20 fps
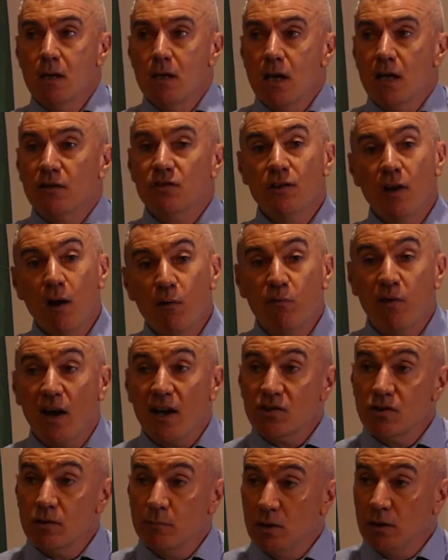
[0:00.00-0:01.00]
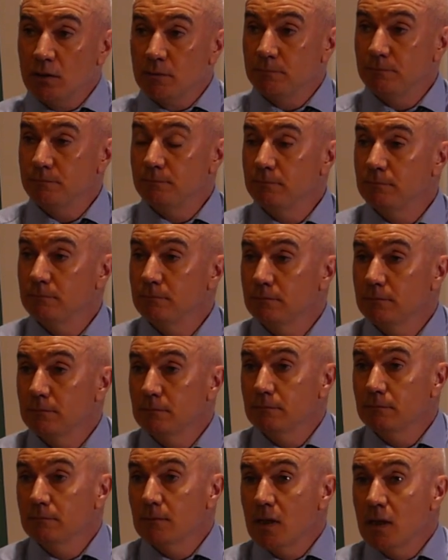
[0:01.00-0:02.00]
It's not fashionable.
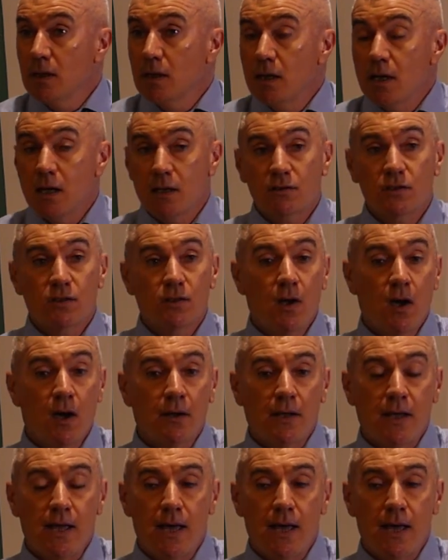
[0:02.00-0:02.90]
It's not